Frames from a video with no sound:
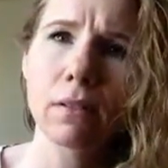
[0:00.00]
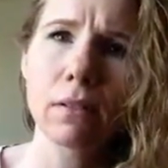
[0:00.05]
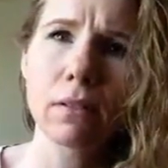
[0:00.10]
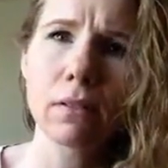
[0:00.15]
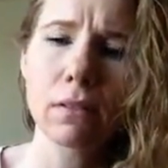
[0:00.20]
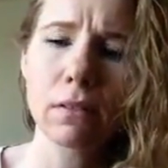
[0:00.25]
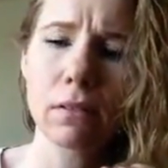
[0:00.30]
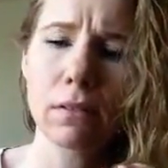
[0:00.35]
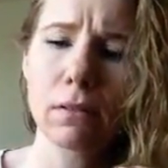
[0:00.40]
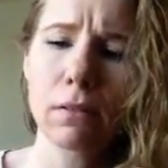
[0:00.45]

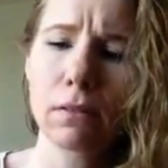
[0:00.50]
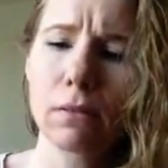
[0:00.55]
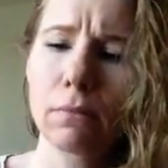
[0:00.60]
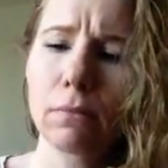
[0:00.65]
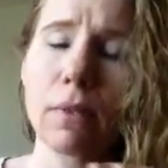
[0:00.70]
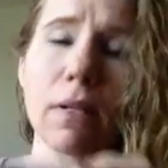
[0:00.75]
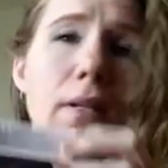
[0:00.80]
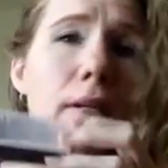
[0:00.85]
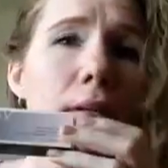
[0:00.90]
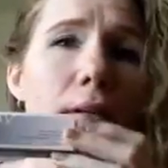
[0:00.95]

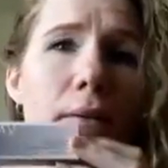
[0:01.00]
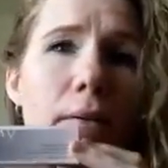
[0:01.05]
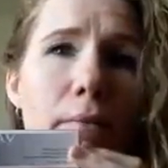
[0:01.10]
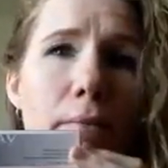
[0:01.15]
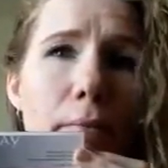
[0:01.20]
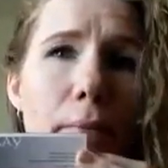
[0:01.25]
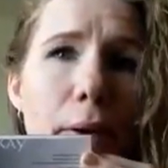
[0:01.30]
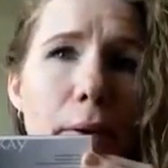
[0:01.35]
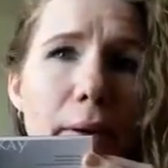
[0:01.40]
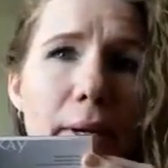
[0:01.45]
um,
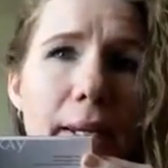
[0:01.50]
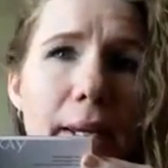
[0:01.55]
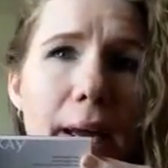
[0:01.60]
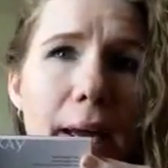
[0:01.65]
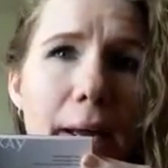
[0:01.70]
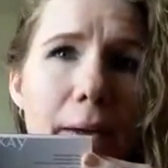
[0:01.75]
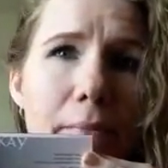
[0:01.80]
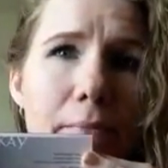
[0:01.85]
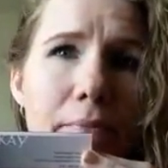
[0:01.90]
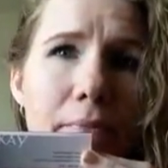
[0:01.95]
Mary
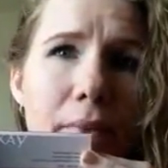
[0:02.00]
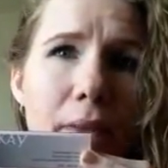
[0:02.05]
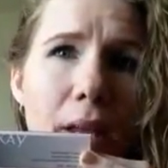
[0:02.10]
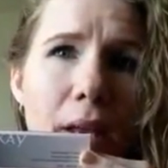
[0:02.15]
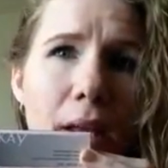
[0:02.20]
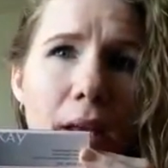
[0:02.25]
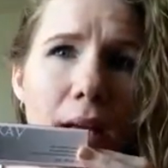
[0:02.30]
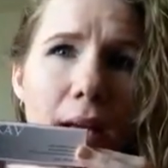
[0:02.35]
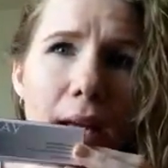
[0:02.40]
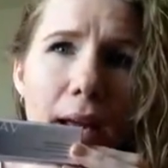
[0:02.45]
Kay,
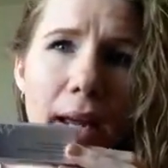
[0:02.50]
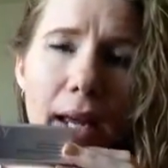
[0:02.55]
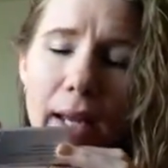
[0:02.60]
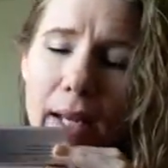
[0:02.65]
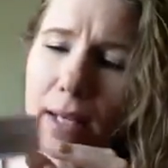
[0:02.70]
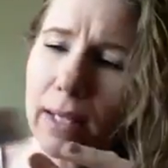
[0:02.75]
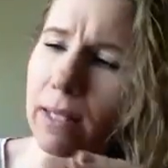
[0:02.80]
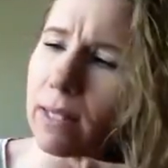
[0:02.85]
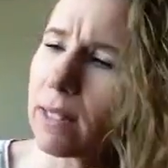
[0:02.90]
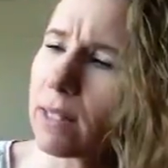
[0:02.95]

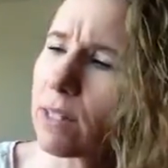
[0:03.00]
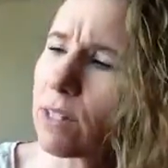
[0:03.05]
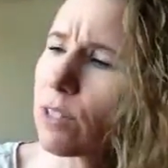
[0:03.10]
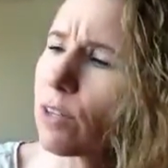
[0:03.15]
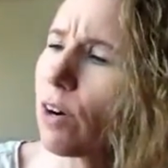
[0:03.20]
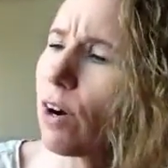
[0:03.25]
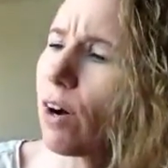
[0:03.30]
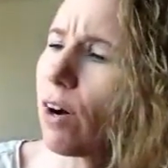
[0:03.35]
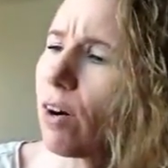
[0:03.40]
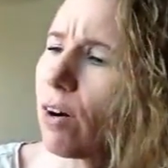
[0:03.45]
and it's
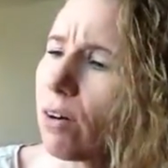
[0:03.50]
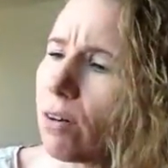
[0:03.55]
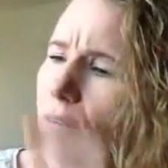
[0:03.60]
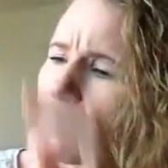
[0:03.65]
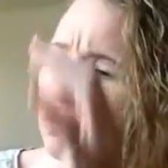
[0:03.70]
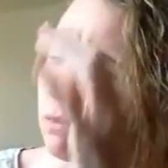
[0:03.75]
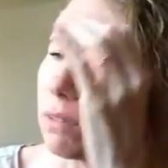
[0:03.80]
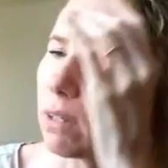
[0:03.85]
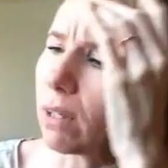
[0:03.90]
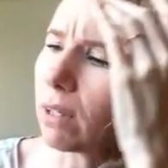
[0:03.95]

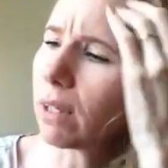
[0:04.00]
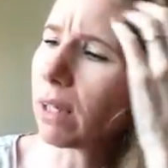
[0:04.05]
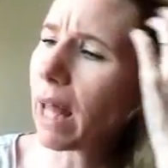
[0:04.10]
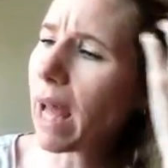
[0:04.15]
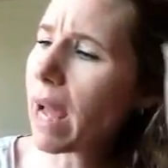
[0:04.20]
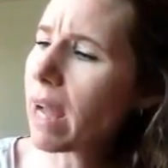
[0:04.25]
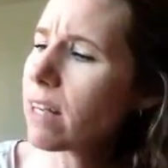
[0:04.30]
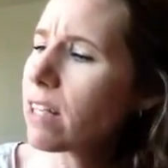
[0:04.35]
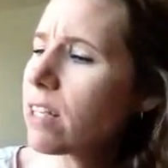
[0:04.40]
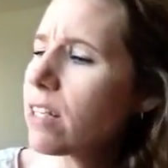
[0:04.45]
called
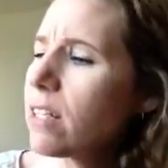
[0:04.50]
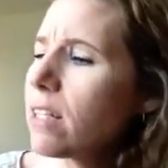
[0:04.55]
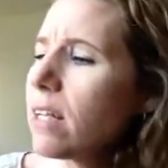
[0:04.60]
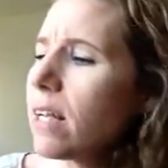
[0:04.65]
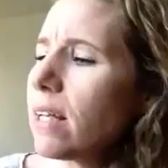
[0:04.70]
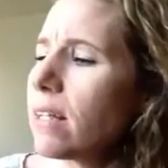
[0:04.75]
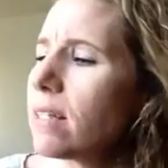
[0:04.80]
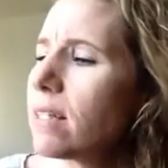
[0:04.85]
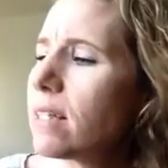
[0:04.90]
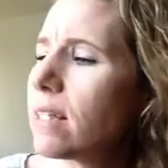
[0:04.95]
Lash
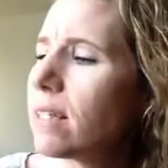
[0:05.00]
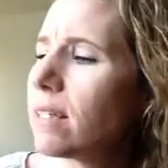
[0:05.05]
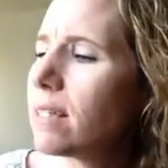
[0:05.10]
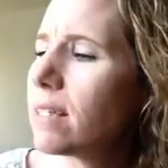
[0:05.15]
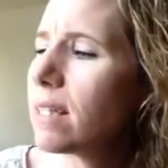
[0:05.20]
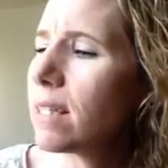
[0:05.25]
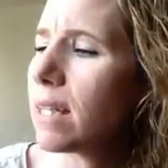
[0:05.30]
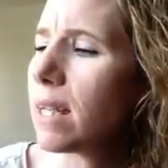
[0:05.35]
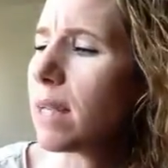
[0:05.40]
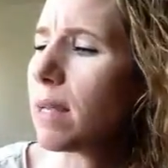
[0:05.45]

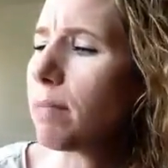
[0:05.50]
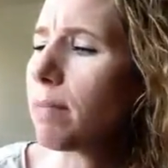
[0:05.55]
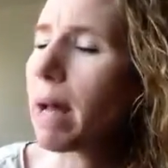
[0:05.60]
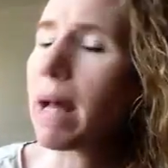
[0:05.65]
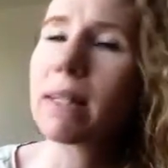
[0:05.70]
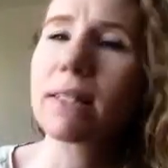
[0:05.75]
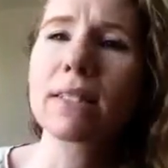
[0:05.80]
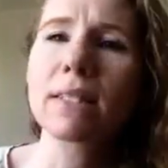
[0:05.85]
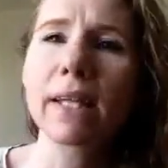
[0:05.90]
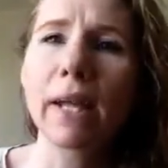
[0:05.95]
Intensity
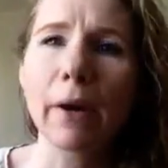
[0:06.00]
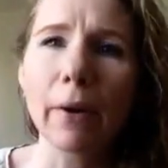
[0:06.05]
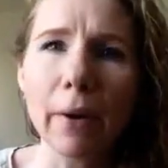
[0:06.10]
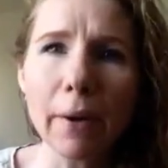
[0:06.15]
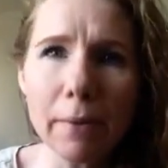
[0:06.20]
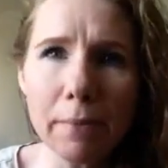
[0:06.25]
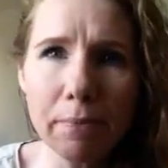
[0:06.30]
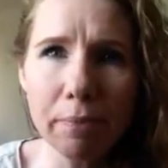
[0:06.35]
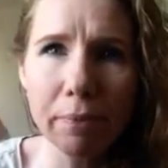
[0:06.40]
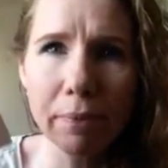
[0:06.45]

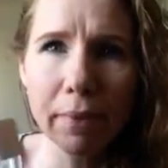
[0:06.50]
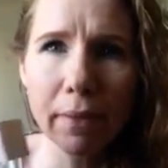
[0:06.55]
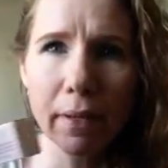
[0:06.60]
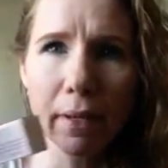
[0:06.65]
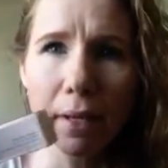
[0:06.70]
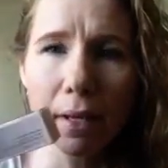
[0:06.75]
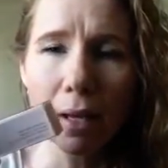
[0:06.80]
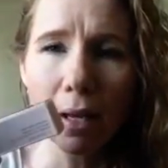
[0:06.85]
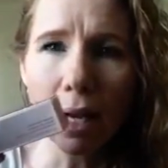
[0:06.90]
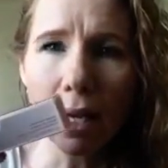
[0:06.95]
Mascara.
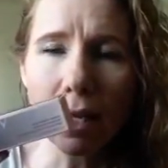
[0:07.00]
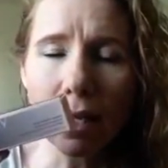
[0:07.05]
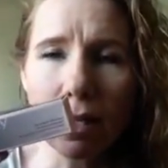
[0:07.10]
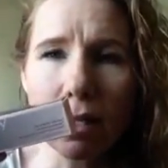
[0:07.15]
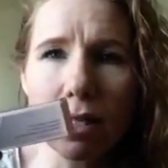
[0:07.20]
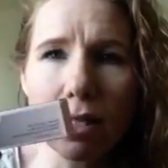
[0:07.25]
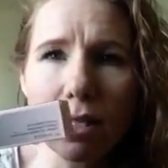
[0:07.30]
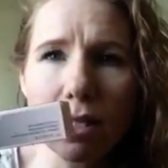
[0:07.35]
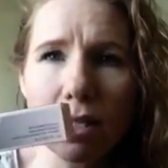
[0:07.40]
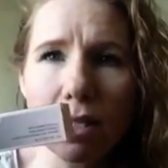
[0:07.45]
I
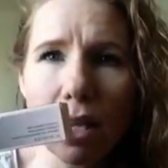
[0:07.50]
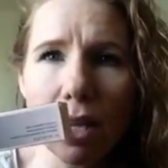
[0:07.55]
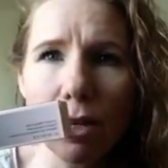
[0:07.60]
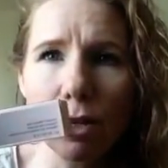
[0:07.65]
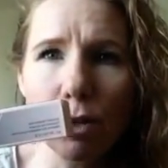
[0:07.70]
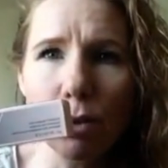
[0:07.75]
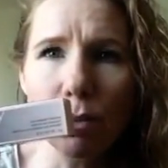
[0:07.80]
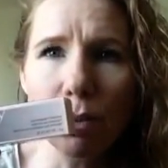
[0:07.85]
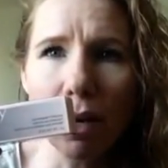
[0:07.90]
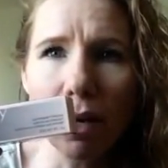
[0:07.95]
guess it's a
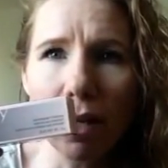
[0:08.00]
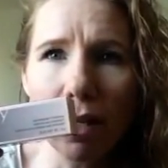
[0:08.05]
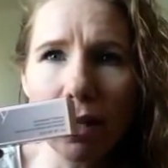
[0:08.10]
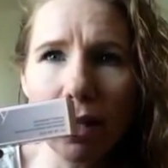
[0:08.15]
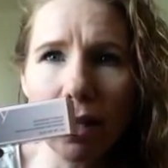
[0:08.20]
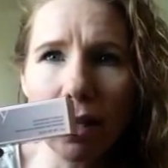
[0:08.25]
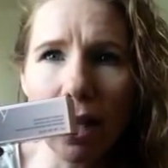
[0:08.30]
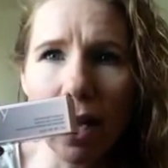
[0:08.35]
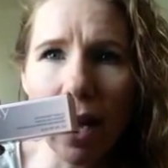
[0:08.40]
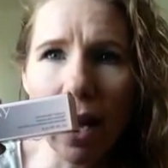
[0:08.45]
new product
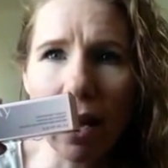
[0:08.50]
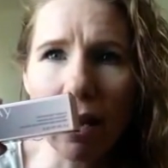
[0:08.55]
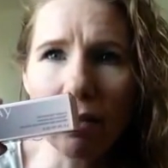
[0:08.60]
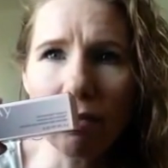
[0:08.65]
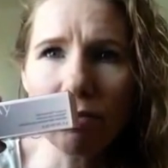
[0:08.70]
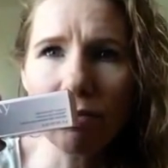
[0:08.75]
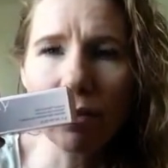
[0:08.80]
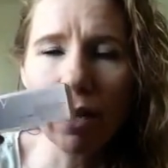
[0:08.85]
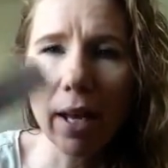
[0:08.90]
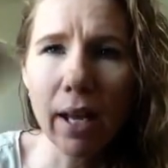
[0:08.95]
that they have,
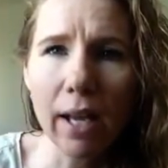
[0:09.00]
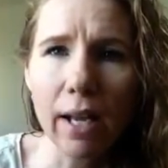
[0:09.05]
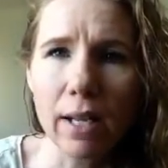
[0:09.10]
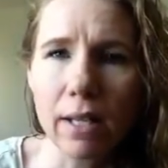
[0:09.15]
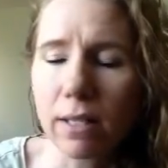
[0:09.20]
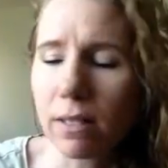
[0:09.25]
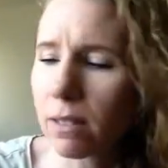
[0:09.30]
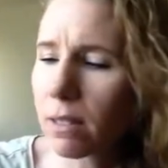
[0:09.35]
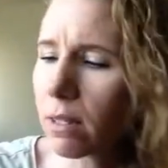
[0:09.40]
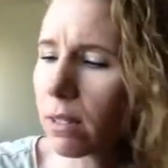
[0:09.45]

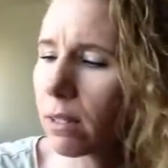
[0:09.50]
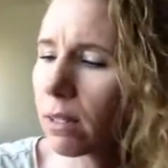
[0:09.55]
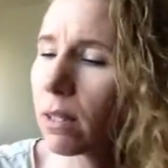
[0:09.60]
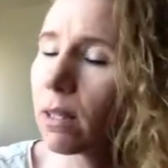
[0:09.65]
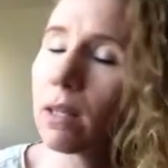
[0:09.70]
and